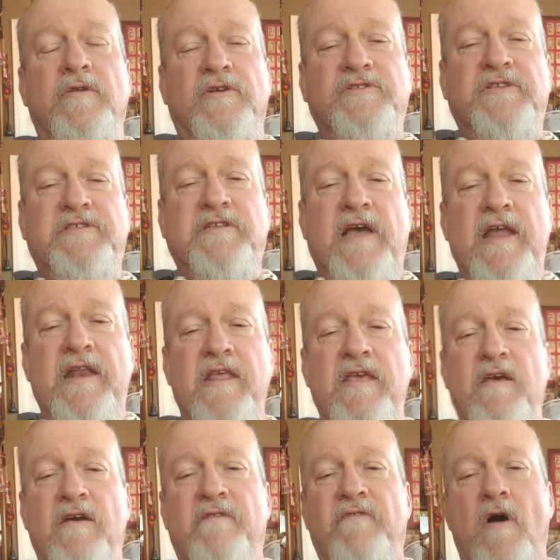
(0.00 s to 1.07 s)
there's this
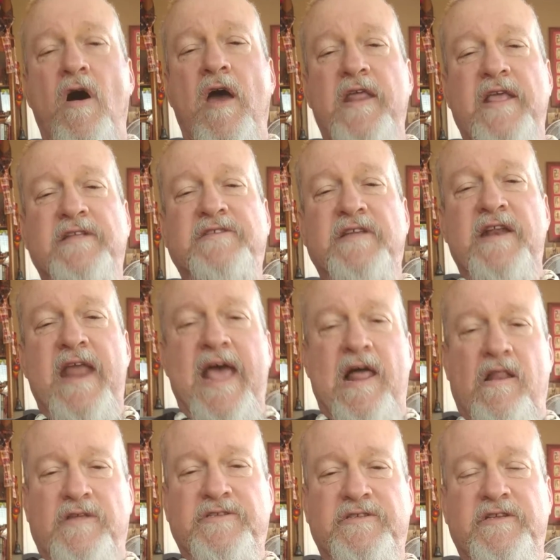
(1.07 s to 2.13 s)
idea of audience
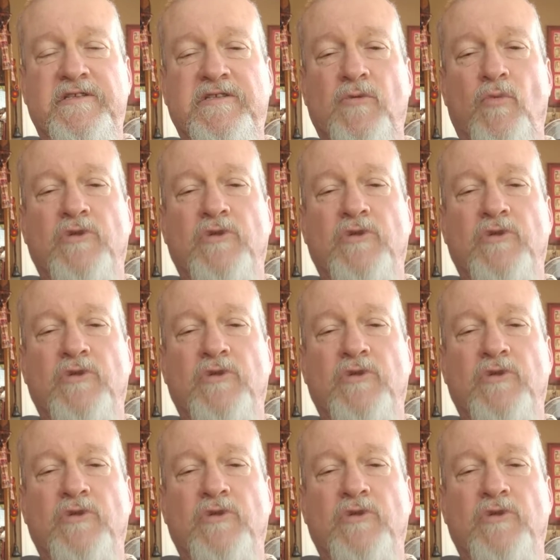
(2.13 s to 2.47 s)
analysis,